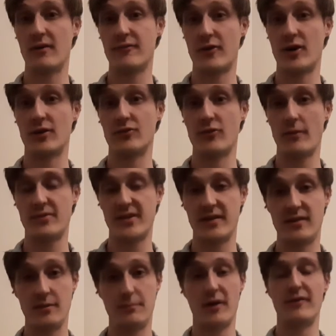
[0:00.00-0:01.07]
very
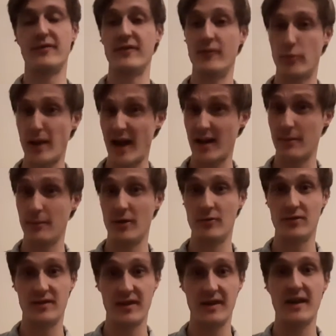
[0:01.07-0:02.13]
underrepresented both in the Black
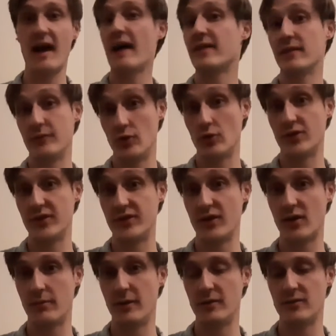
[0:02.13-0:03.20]
community and in the autistic
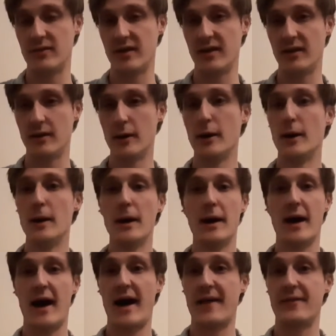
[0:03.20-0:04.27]
community,
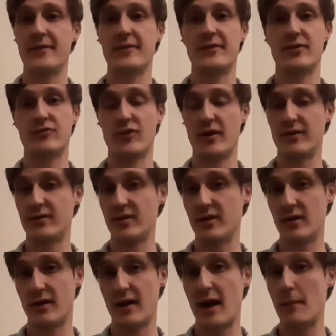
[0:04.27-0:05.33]
and trying
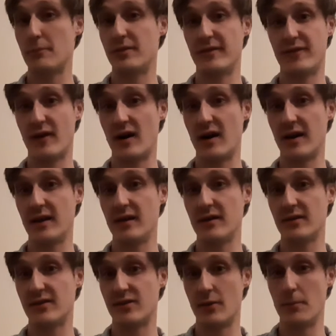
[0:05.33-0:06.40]
to amplify
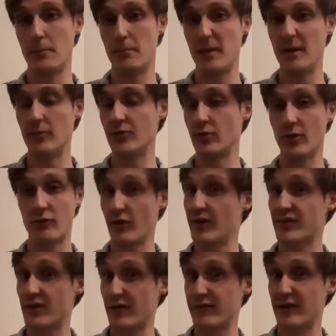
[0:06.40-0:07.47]
some people doing great
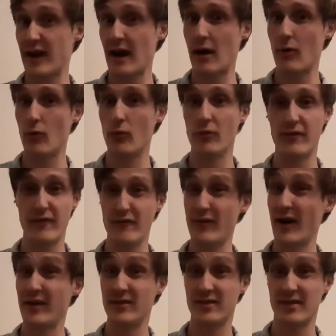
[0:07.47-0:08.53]
stuff now within that
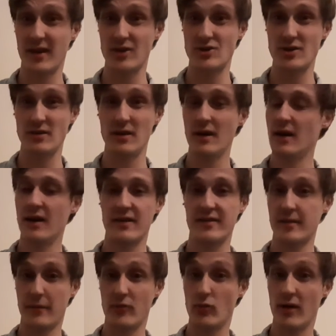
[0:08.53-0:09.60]
intersection and some
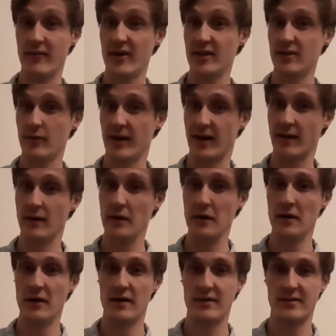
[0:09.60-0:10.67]
of the work they're doing.
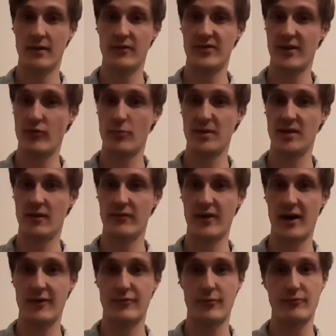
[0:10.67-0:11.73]
So there's everybody on
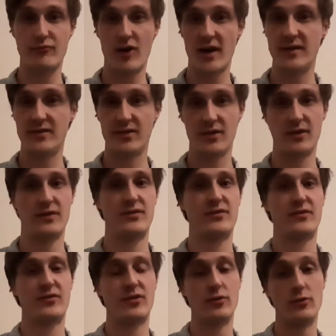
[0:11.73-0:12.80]
there, from writers
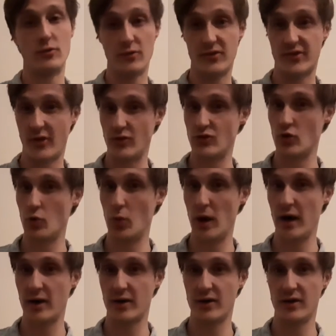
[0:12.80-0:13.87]
to social
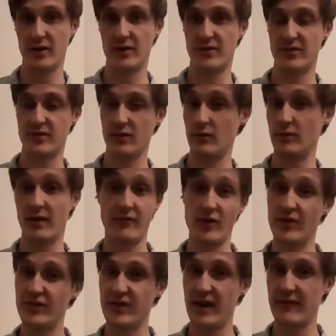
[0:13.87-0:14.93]
workers to
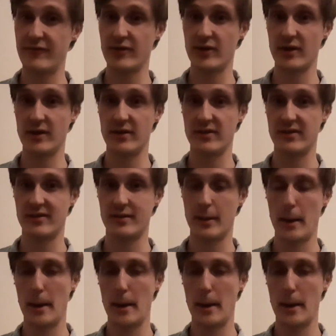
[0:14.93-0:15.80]
diversity advocates.